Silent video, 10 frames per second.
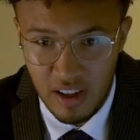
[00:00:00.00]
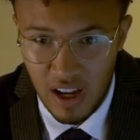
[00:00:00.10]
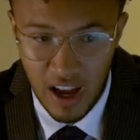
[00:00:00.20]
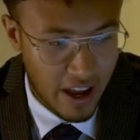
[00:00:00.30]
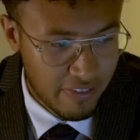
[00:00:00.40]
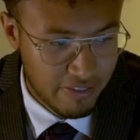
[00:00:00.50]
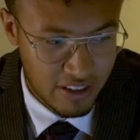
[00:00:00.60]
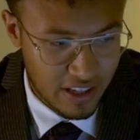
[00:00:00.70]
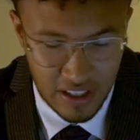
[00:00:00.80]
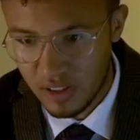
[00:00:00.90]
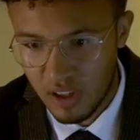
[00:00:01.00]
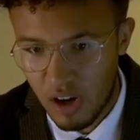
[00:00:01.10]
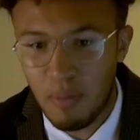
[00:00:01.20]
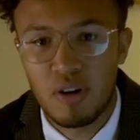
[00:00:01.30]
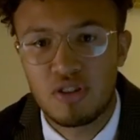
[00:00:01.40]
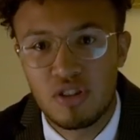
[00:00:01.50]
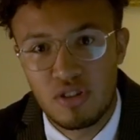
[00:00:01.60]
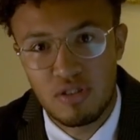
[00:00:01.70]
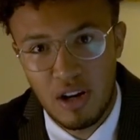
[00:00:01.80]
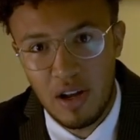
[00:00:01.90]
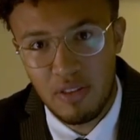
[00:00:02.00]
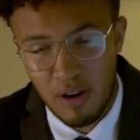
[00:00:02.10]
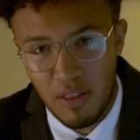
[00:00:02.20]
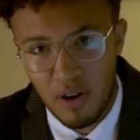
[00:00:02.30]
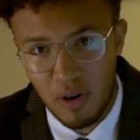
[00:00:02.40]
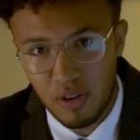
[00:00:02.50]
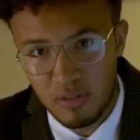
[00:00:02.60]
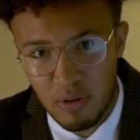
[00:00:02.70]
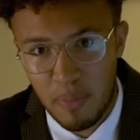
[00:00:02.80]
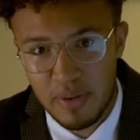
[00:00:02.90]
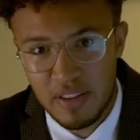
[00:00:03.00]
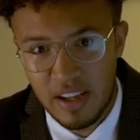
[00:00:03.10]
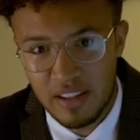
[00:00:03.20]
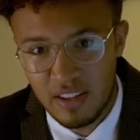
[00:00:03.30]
I feel like homogenous throughout the whole of property.